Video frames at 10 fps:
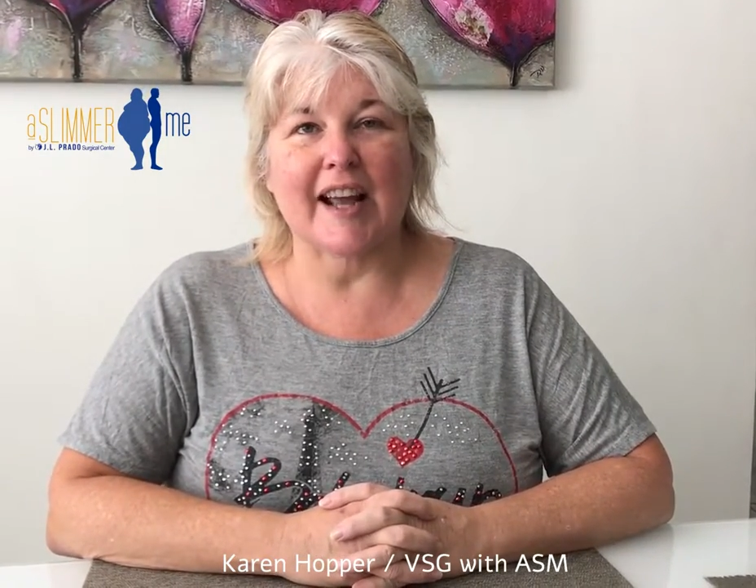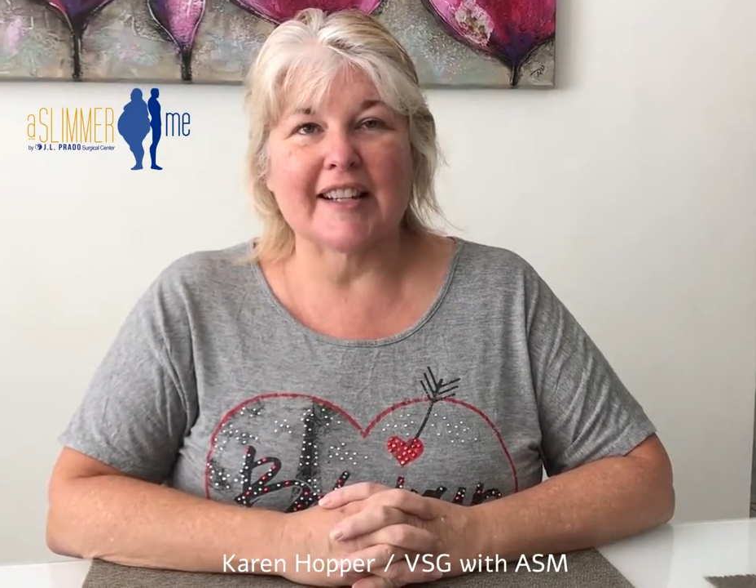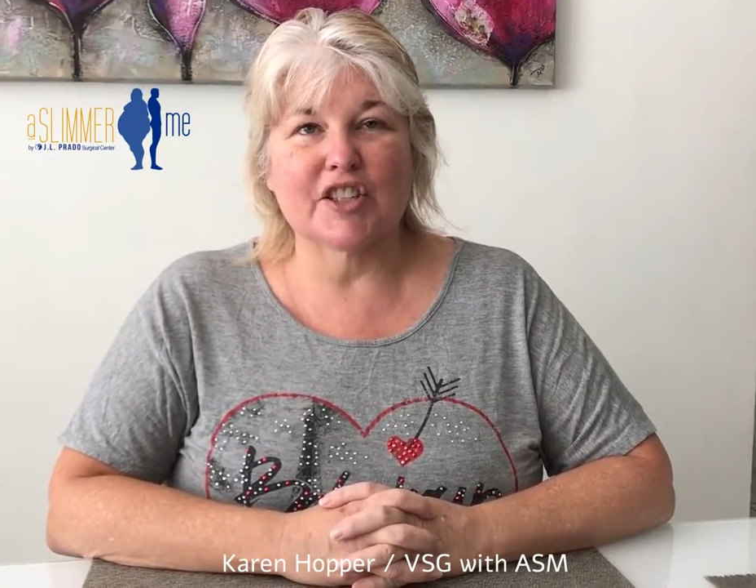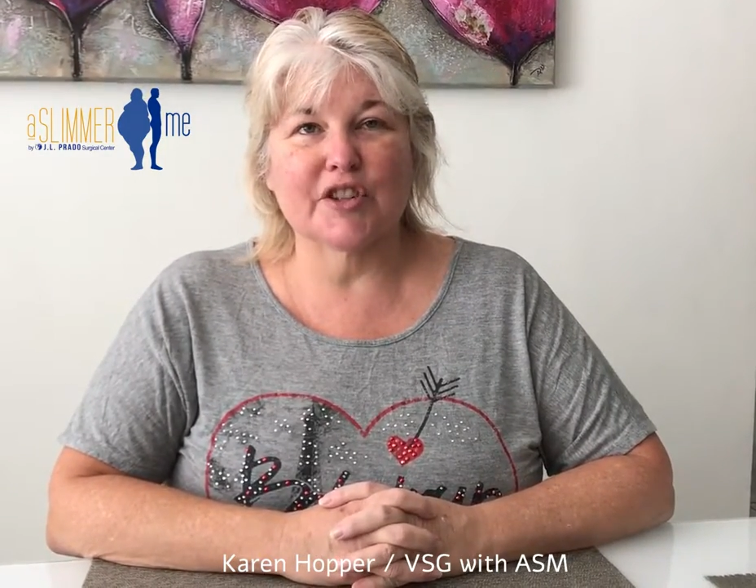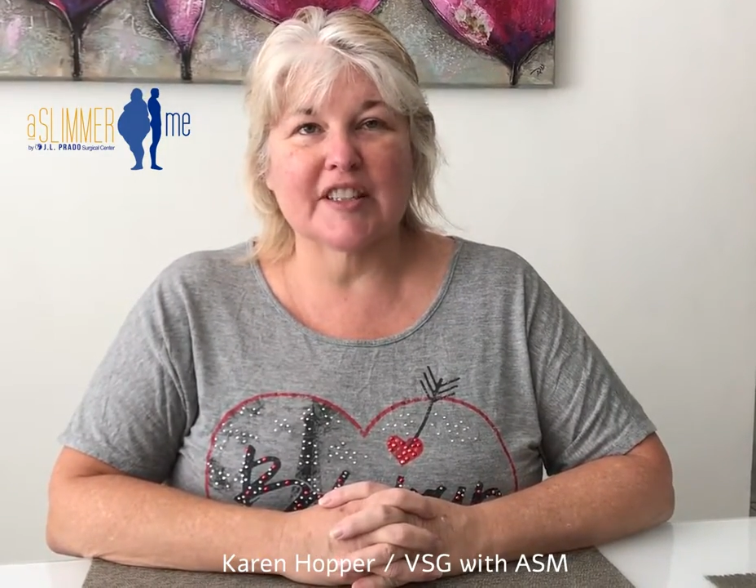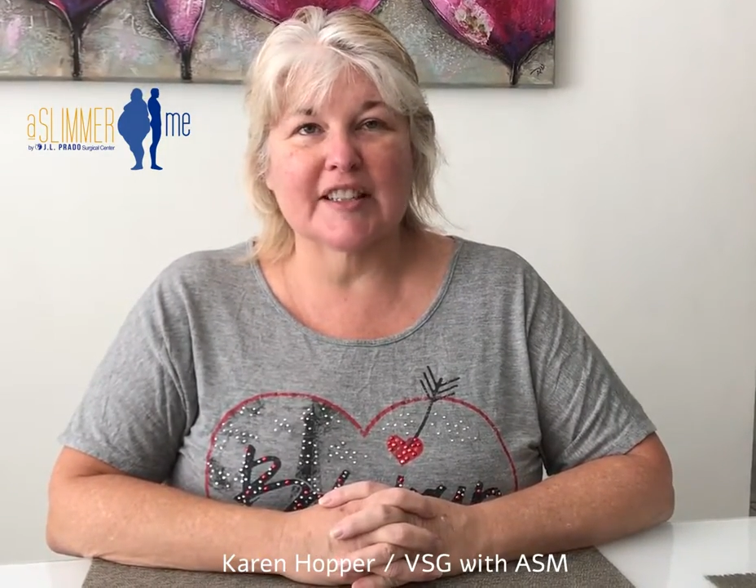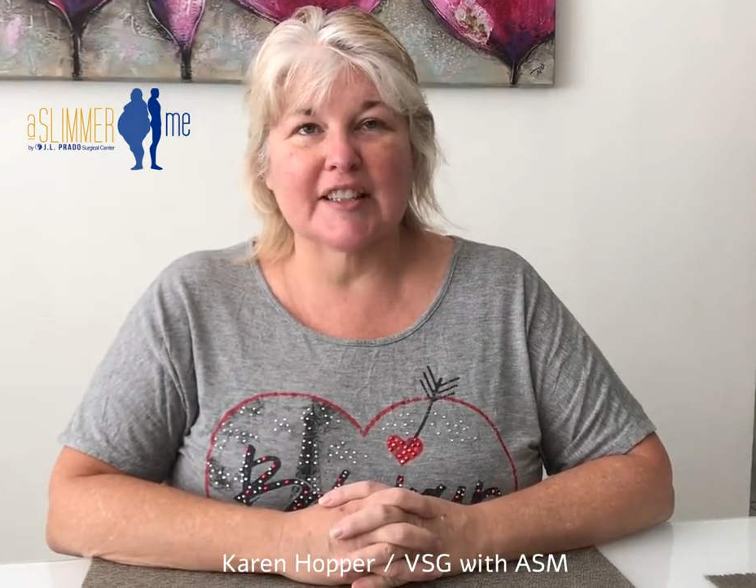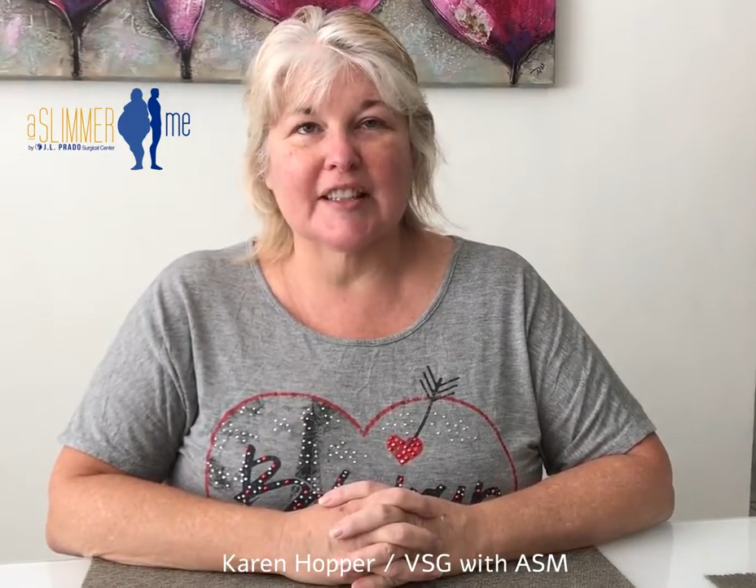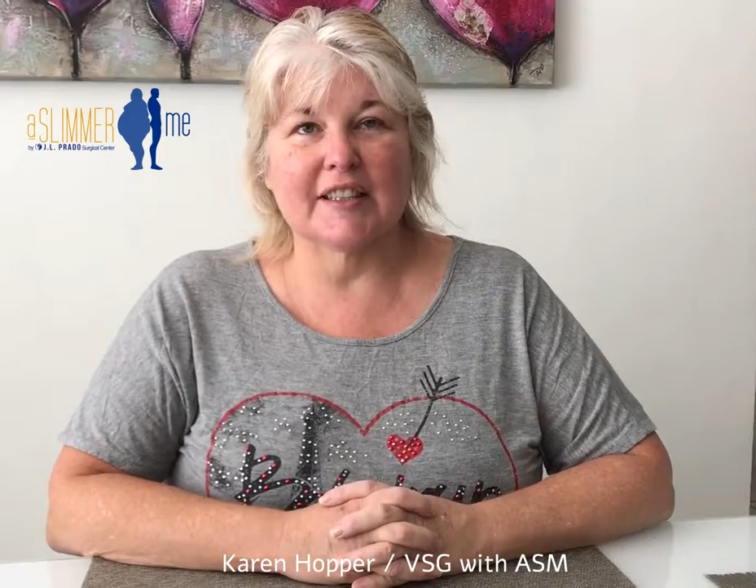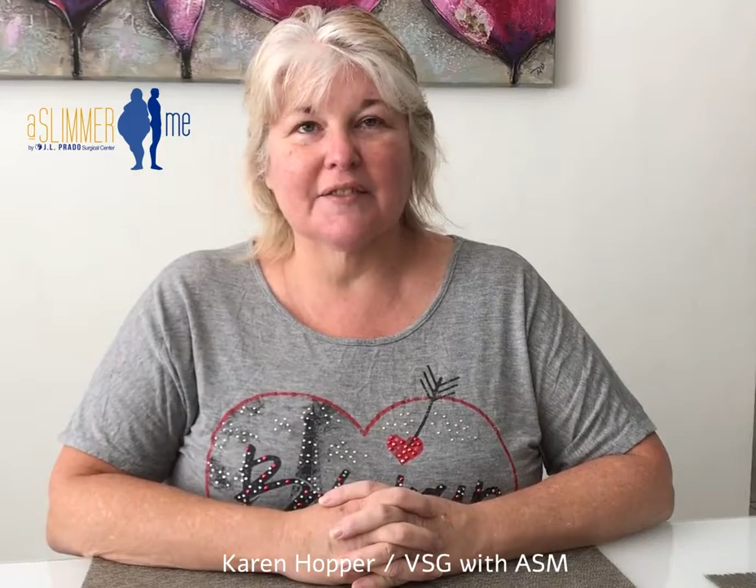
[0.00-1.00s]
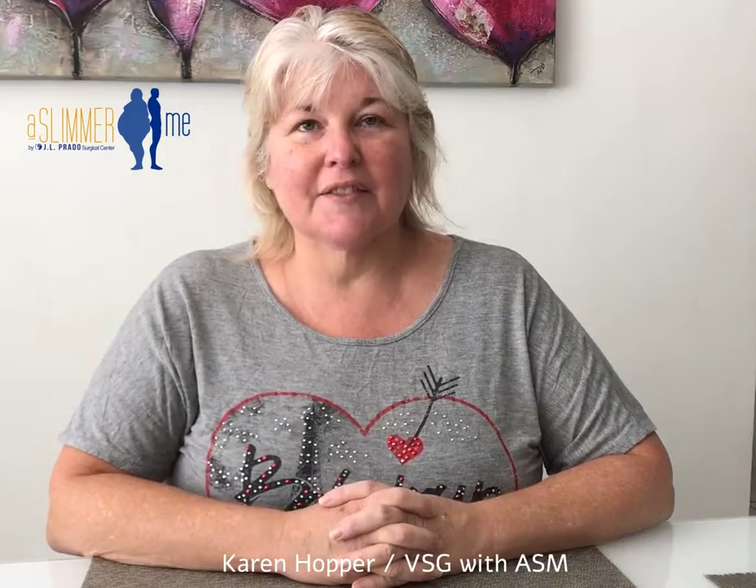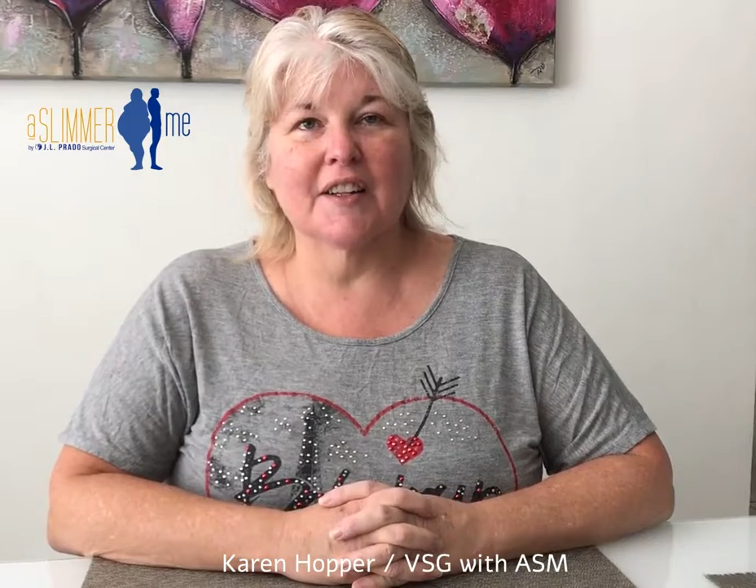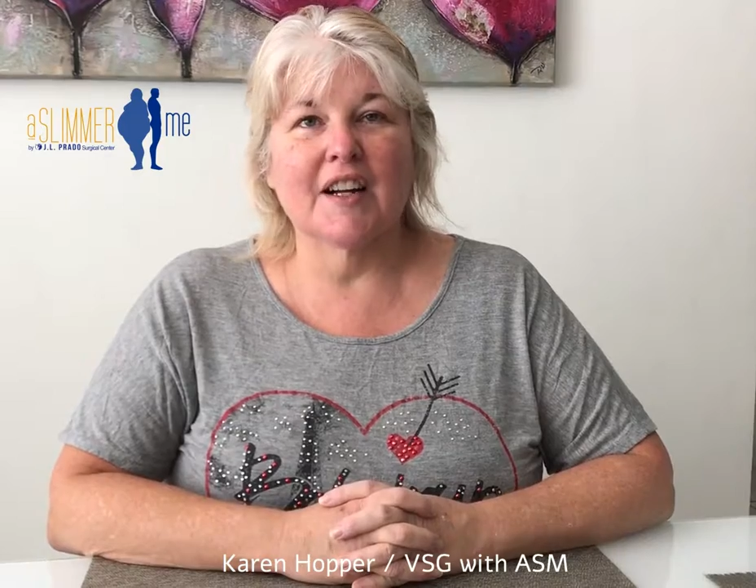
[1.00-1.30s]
gastric sleeve